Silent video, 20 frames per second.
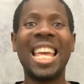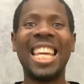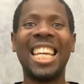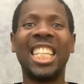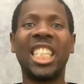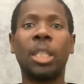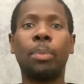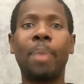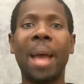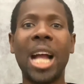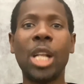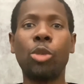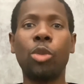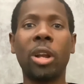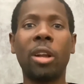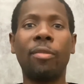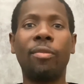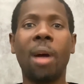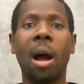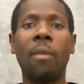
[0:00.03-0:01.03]
It's
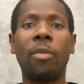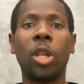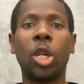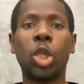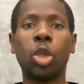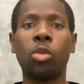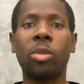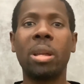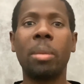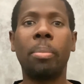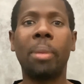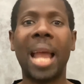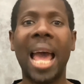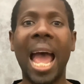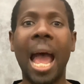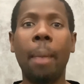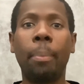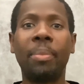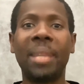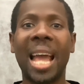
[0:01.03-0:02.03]
Patrick from the Screenplay
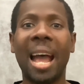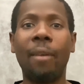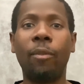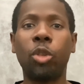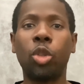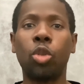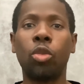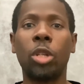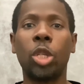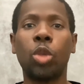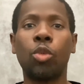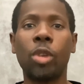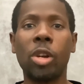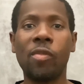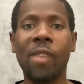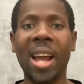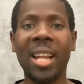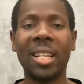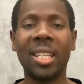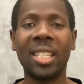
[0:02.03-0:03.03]
app, the app for student
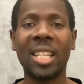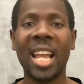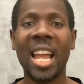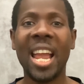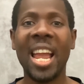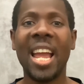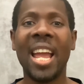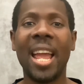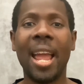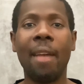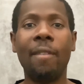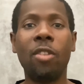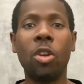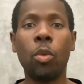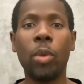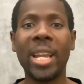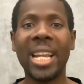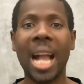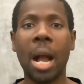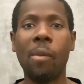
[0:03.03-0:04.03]
screenwriters. Every
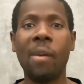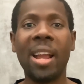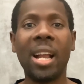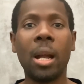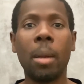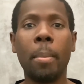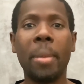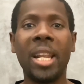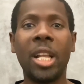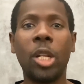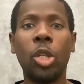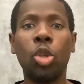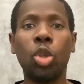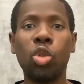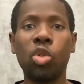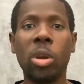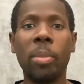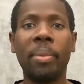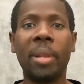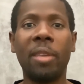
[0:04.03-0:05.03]
week, I recommend a new
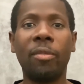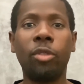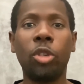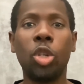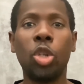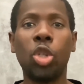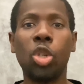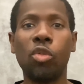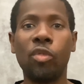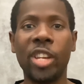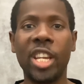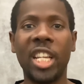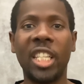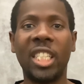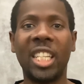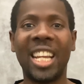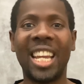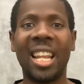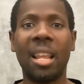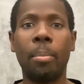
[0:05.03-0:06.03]
screenplay for you to read
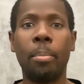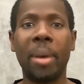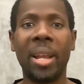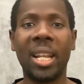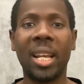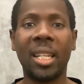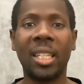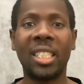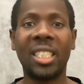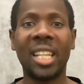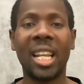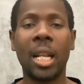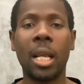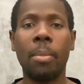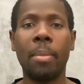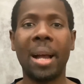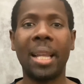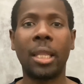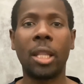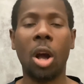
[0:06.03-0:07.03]
to get a better understanding
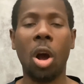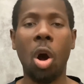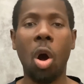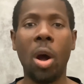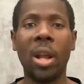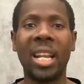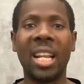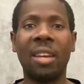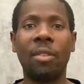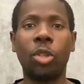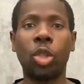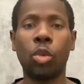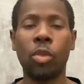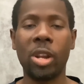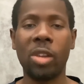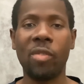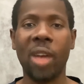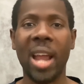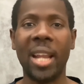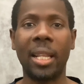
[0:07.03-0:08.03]
about the art of
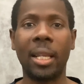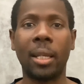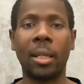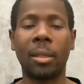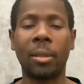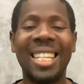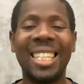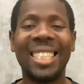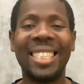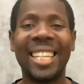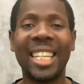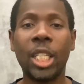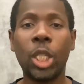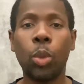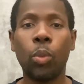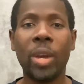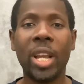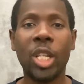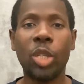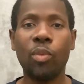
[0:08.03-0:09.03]
screenwriting. This
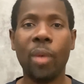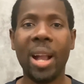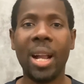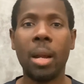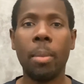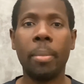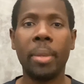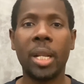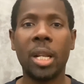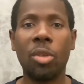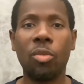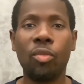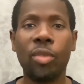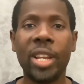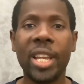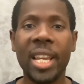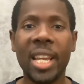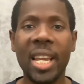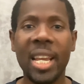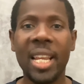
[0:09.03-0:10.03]
week's recommended
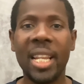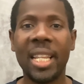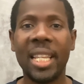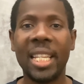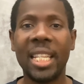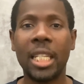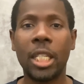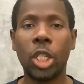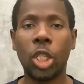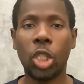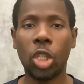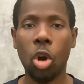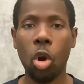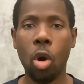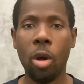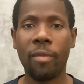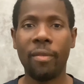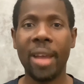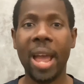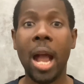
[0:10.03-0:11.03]
read is
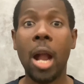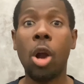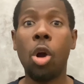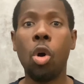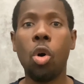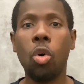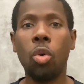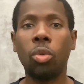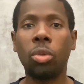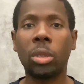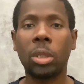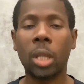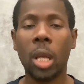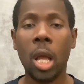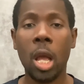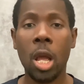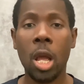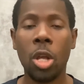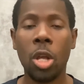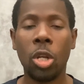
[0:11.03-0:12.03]
Stirofechoes.
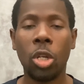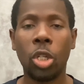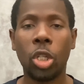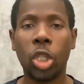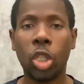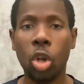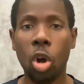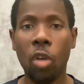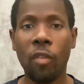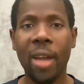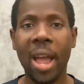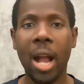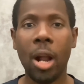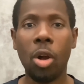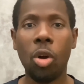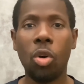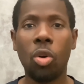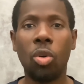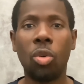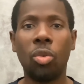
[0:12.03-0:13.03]

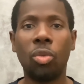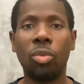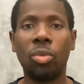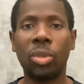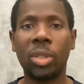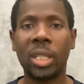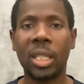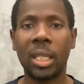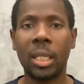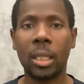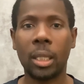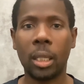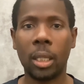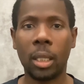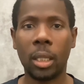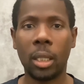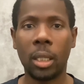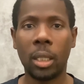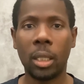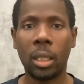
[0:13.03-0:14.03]
Stirofechoes is
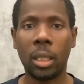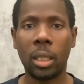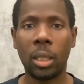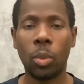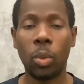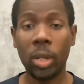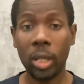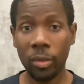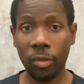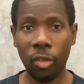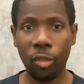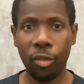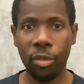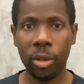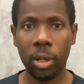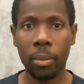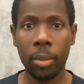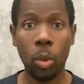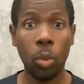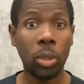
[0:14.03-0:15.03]
a wonderful
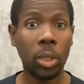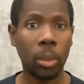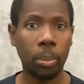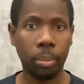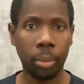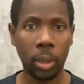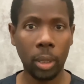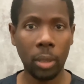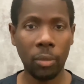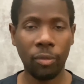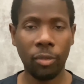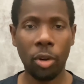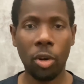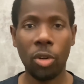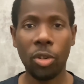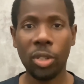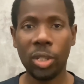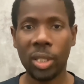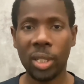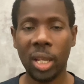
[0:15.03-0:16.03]
film. It was a book
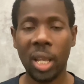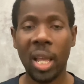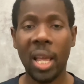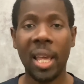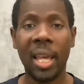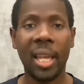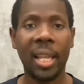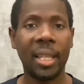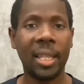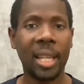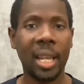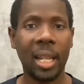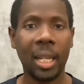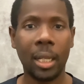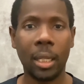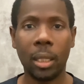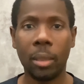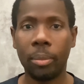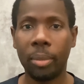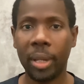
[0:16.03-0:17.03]
first,
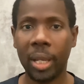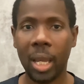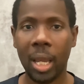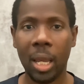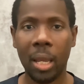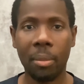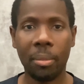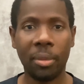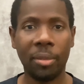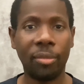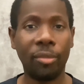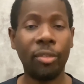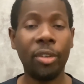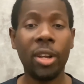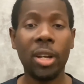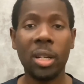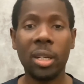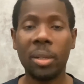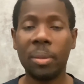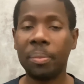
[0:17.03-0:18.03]
then it became a
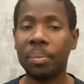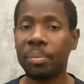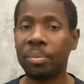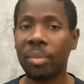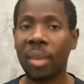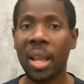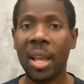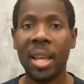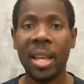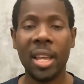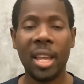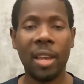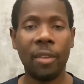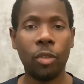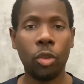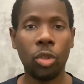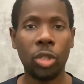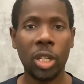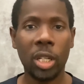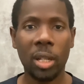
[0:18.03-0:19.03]
film. If
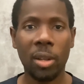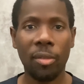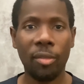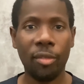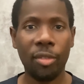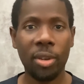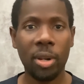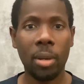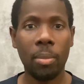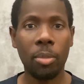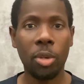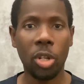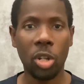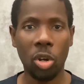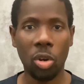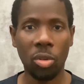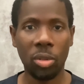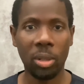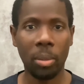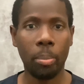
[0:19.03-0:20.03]
you've seen the film, you
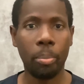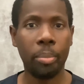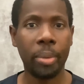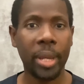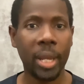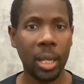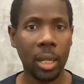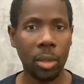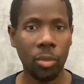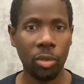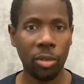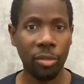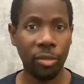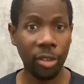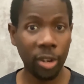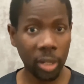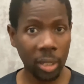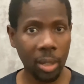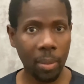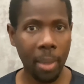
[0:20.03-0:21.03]
know the big
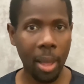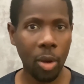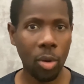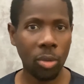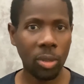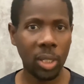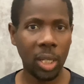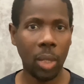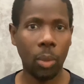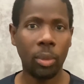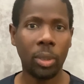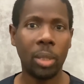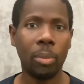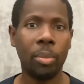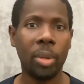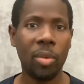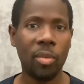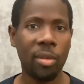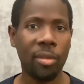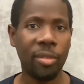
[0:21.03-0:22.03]
reveal. I'm not going to tell you what the
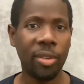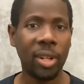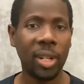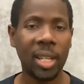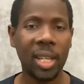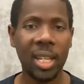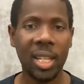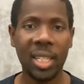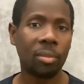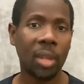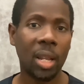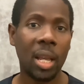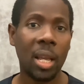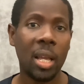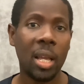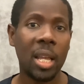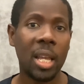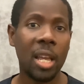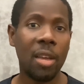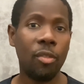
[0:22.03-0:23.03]
big reveal is.
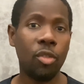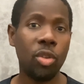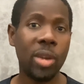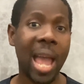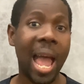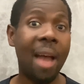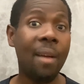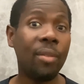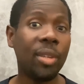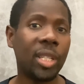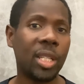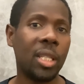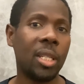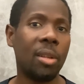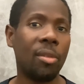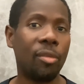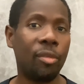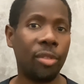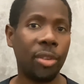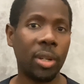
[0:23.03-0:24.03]
If you haven't seen
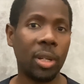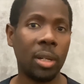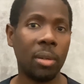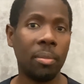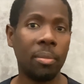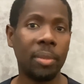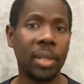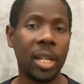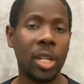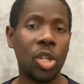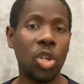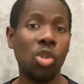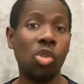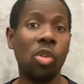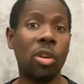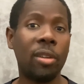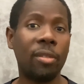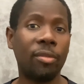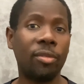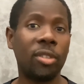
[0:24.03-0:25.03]
the film, then
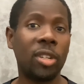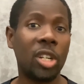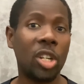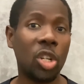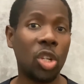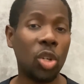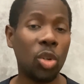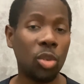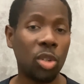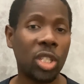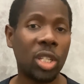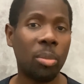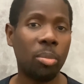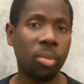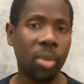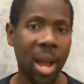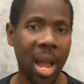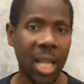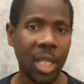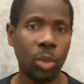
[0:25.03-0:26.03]
you're in for a huge
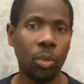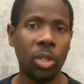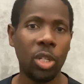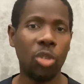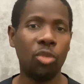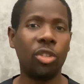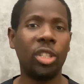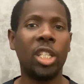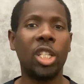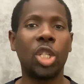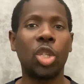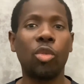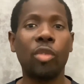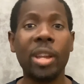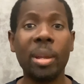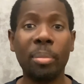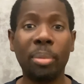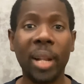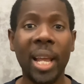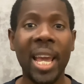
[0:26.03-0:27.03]
surprise when you read the
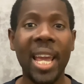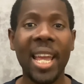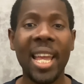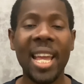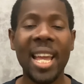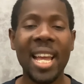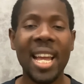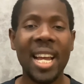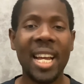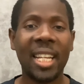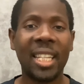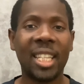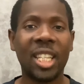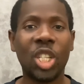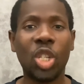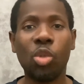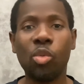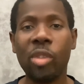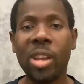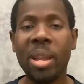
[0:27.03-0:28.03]
screenplay. The
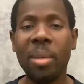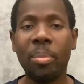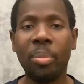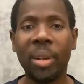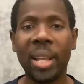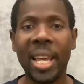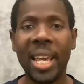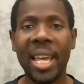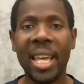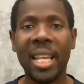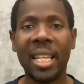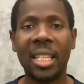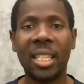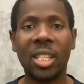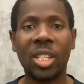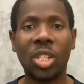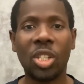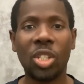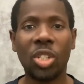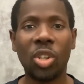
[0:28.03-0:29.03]
screenplay is
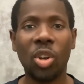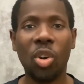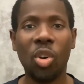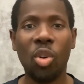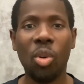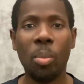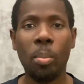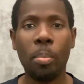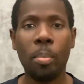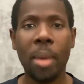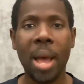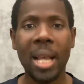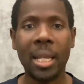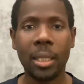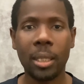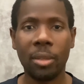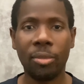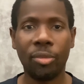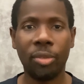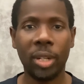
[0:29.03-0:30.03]
so
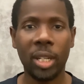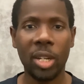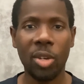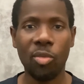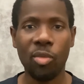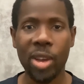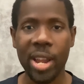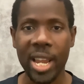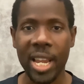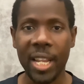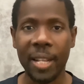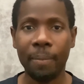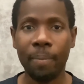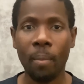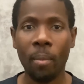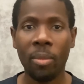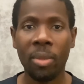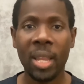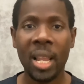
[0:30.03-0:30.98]
masterfully written.